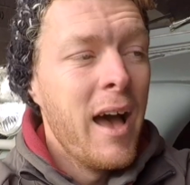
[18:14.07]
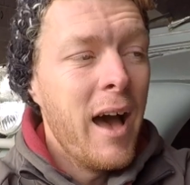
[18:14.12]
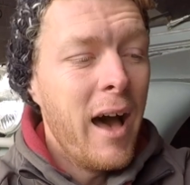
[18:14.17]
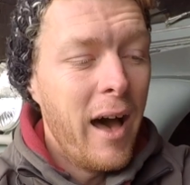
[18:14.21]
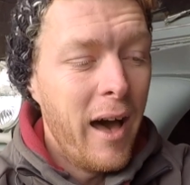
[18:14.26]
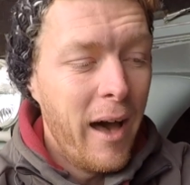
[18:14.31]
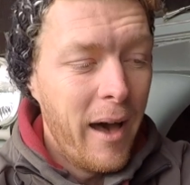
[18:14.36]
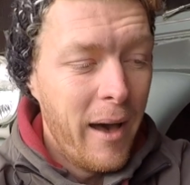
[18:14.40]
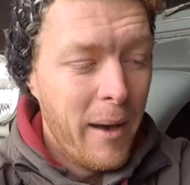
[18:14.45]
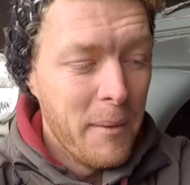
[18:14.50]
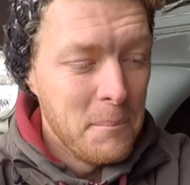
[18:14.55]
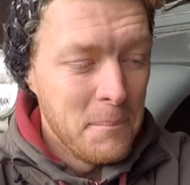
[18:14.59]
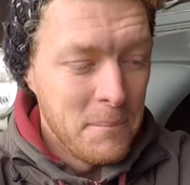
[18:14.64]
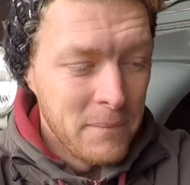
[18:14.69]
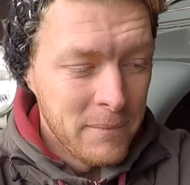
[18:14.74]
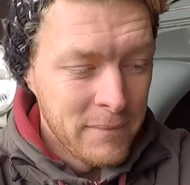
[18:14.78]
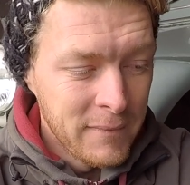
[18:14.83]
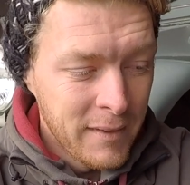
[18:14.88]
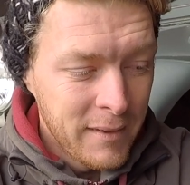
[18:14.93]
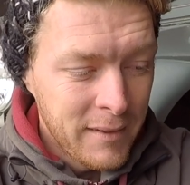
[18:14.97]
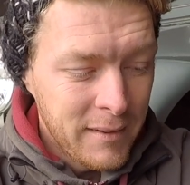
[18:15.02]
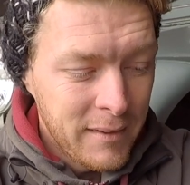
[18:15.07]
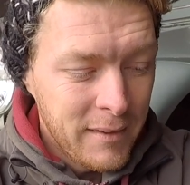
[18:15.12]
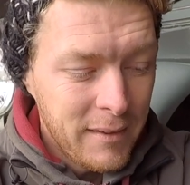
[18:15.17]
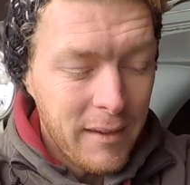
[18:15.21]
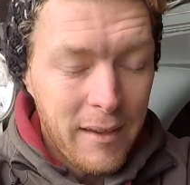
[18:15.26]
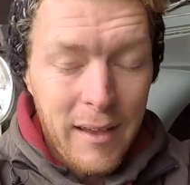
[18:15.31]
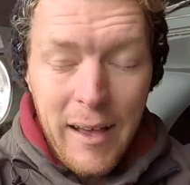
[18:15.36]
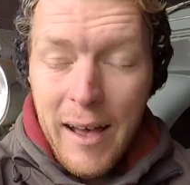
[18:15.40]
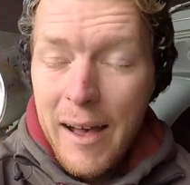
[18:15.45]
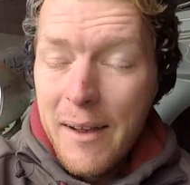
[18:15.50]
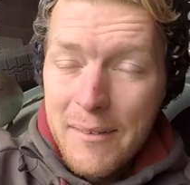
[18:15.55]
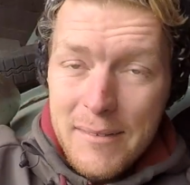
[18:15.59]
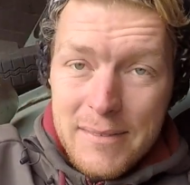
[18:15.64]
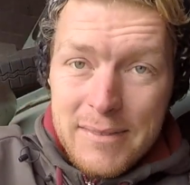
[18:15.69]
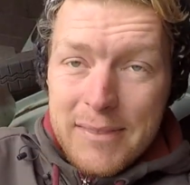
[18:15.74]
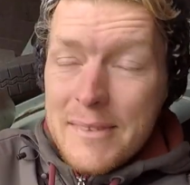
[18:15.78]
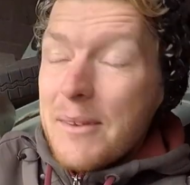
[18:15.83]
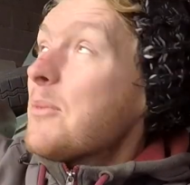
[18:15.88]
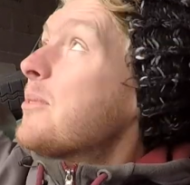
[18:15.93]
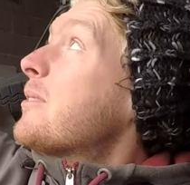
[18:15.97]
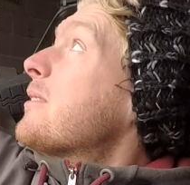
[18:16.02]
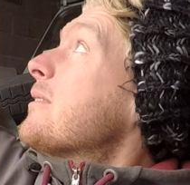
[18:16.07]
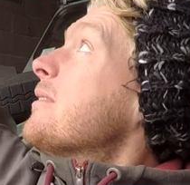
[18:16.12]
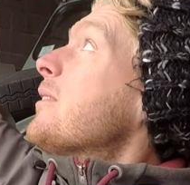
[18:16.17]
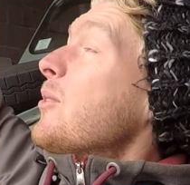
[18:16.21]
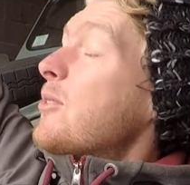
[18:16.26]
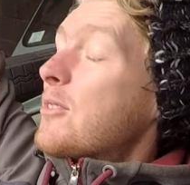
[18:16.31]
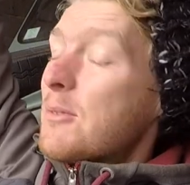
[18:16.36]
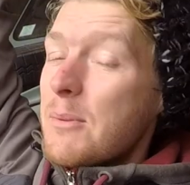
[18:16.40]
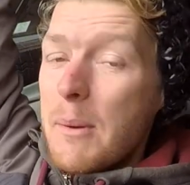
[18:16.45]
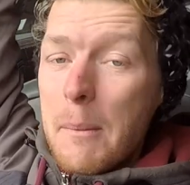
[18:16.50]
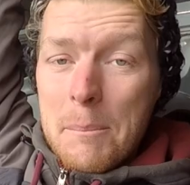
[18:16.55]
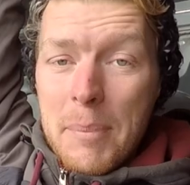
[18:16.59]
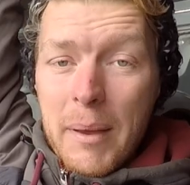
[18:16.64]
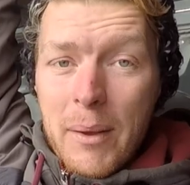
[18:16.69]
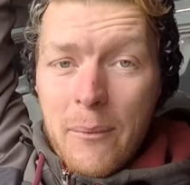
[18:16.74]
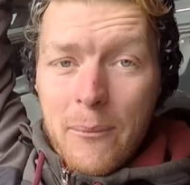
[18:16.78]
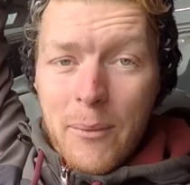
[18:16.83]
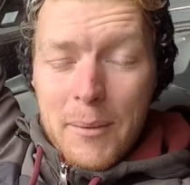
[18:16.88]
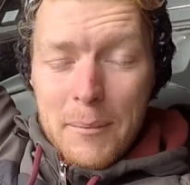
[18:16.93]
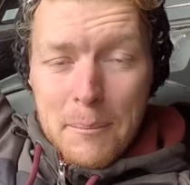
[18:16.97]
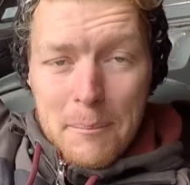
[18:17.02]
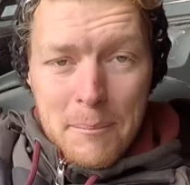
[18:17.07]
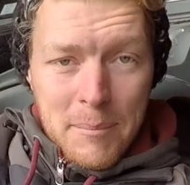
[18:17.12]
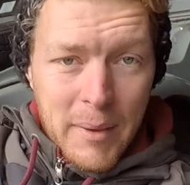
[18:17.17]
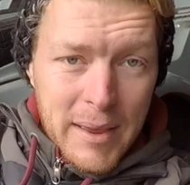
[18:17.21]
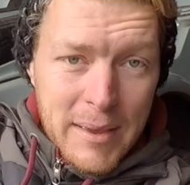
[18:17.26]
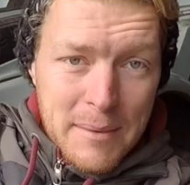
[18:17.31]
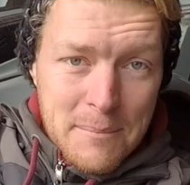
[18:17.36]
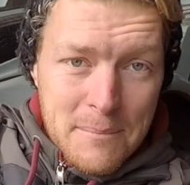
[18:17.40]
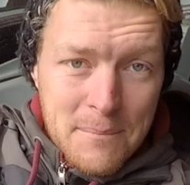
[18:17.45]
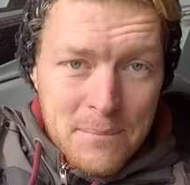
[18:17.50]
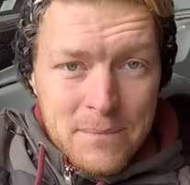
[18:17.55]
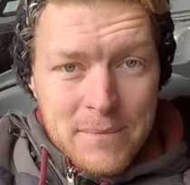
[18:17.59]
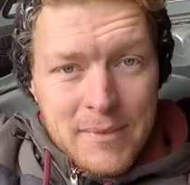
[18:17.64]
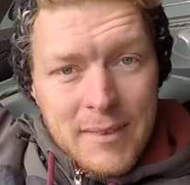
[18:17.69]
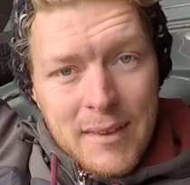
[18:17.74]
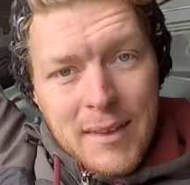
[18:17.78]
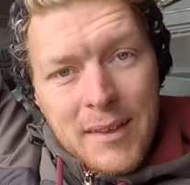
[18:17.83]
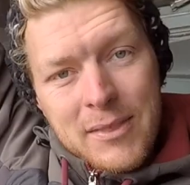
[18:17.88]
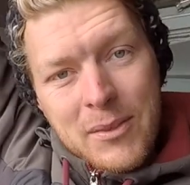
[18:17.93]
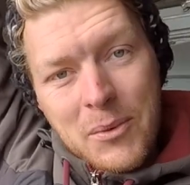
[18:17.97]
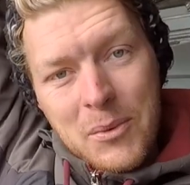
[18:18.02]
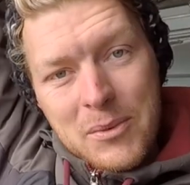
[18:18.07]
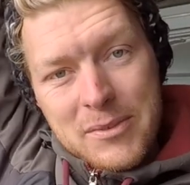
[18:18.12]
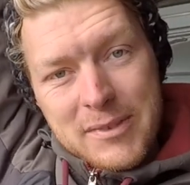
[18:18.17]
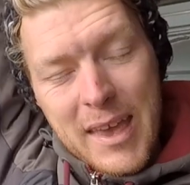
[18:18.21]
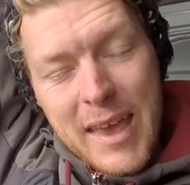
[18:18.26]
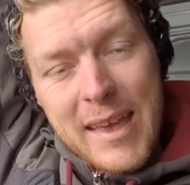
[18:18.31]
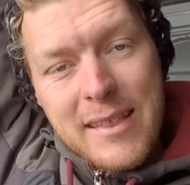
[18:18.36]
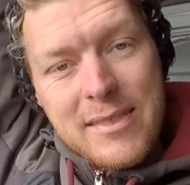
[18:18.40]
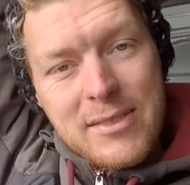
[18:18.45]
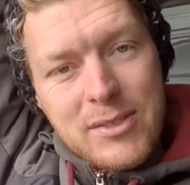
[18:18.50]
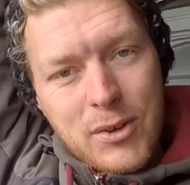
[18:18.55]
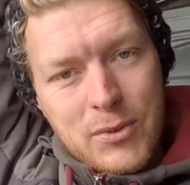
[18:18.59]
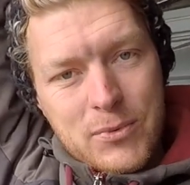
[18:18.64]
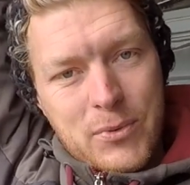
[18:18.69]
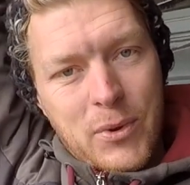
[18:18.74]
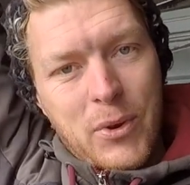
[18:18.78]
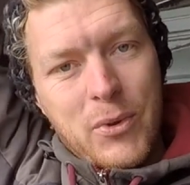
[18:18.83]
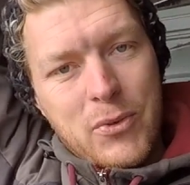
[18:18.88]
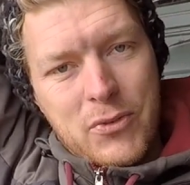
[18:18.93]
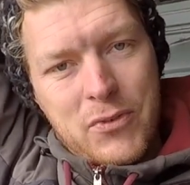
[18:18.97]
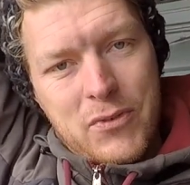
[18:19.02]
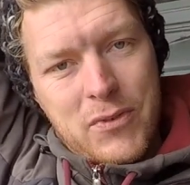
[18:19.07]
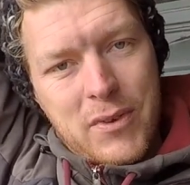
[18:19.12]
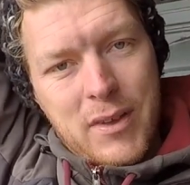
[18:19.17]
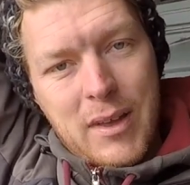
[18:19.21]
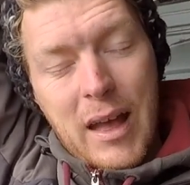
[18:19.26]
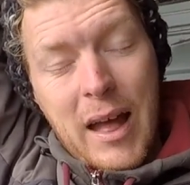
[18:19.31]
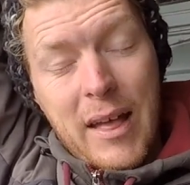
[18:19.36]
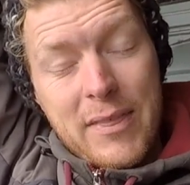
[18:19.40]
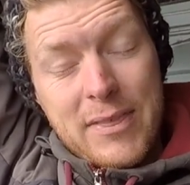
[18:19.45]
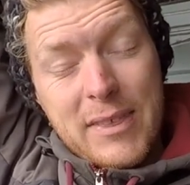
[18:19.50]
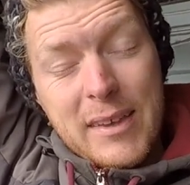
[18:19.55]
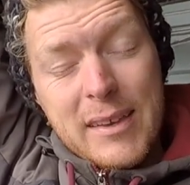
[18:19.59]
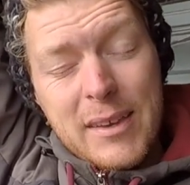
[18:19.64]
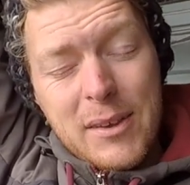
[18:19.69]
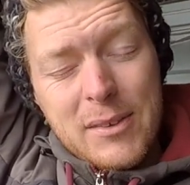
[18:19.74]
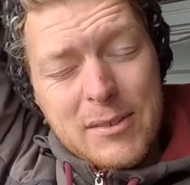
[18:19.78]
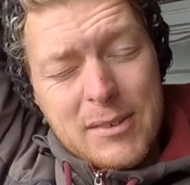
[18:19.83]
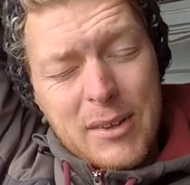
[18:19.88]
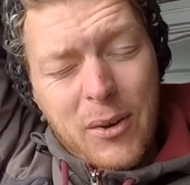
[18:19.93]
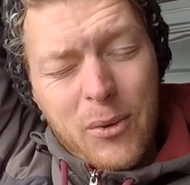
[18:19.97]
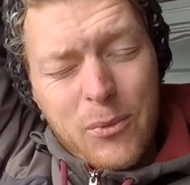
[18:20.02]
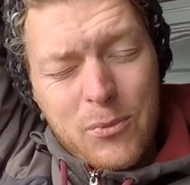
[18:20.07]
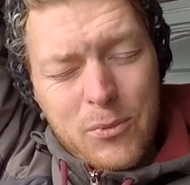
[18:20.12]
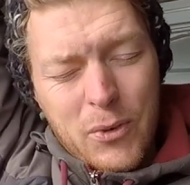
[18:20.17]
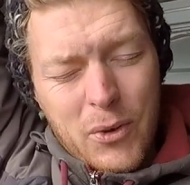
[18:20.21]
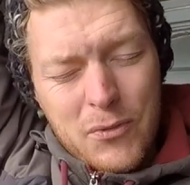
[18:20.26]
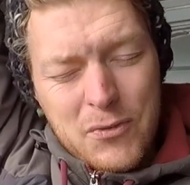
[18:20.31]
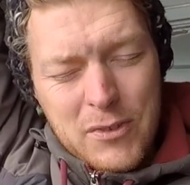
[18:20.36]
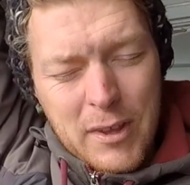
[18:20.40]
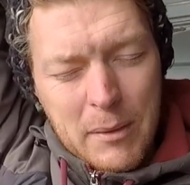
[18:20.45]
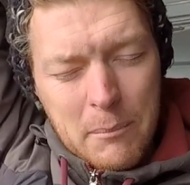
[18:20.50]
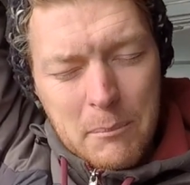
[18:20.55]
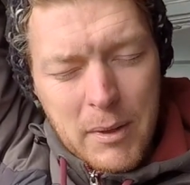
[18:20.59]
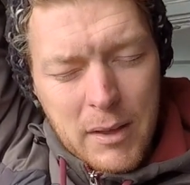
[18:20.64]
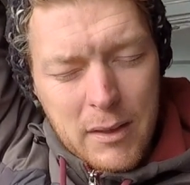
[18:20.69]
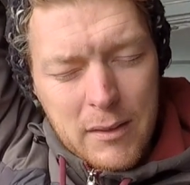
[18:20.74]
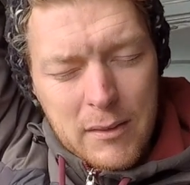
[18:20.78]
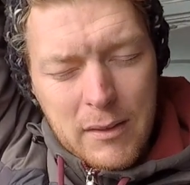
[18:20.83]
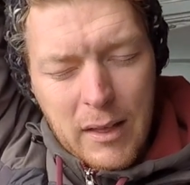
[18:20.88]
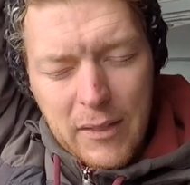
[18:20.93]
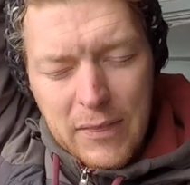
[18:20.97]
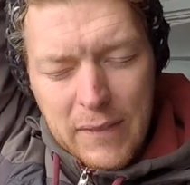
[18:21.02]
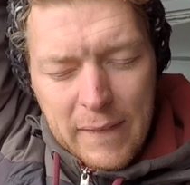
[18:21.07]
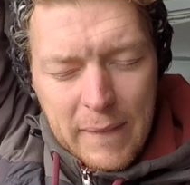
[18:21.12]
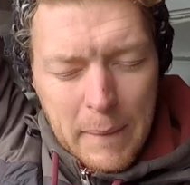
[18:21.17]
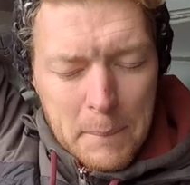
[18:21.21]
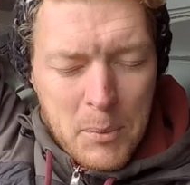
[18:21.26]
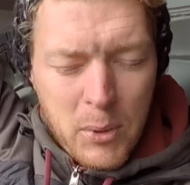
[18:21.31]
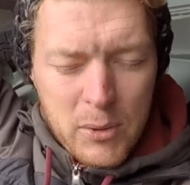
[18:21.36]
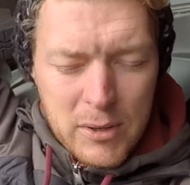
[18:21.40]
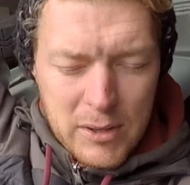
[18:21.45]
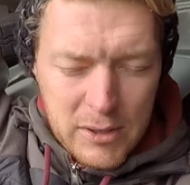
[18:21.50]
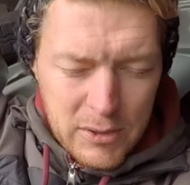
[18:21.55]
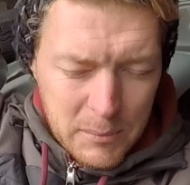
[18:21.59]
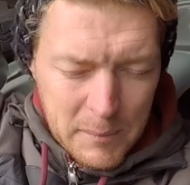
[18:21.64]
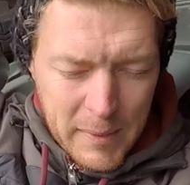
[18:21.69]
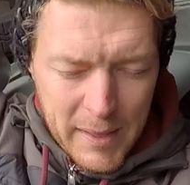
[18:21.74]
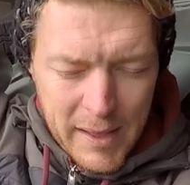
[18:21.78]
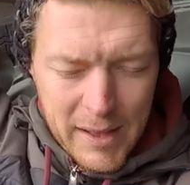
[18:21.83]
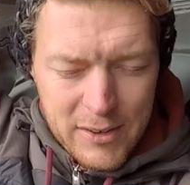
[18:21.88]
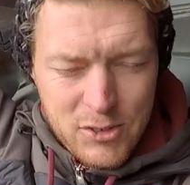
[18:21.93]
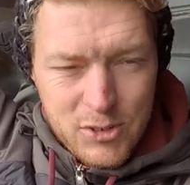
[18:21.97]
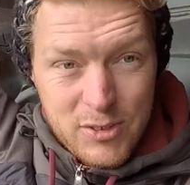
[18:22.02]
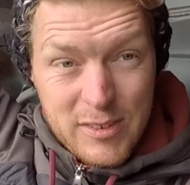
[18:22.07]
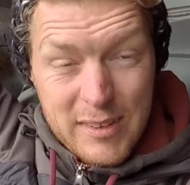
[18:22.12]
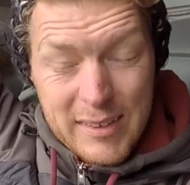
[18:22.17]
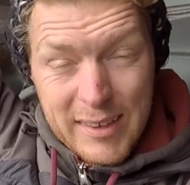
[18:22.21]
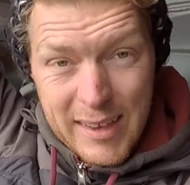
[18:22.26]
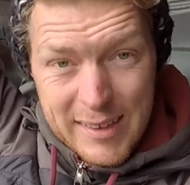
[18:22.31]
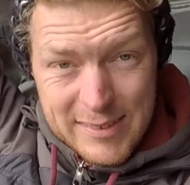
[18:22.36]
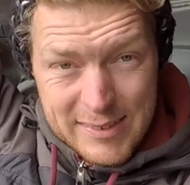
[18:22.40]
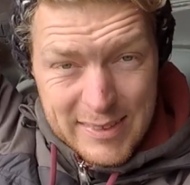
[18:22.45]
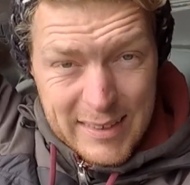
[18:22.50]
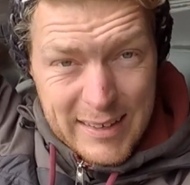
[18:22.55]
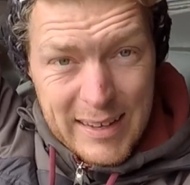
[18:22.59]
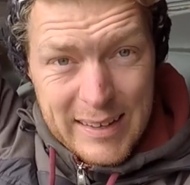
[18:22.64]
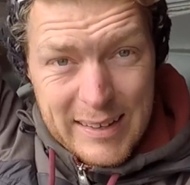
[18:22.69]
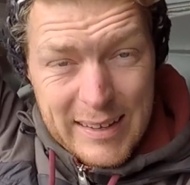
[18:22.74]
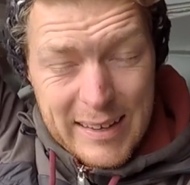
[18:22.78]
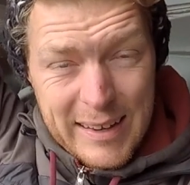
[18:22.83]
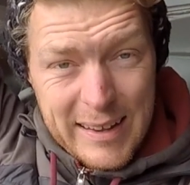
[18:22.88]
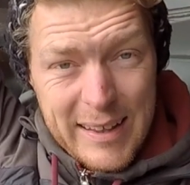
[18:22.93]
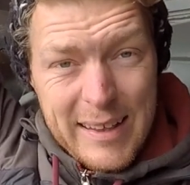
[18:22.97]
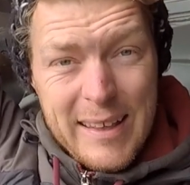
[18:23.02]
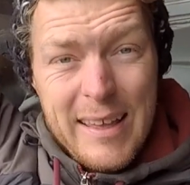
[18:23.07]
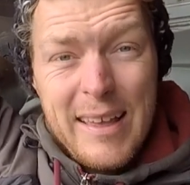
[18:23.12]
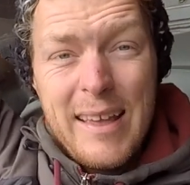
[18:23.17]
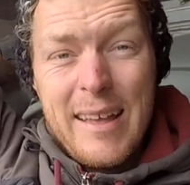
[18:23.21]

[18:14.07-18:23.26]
There used to be a big wooden beam that was in the roof. I think it's an old roof timber. I think they put it up there just in case they needed it.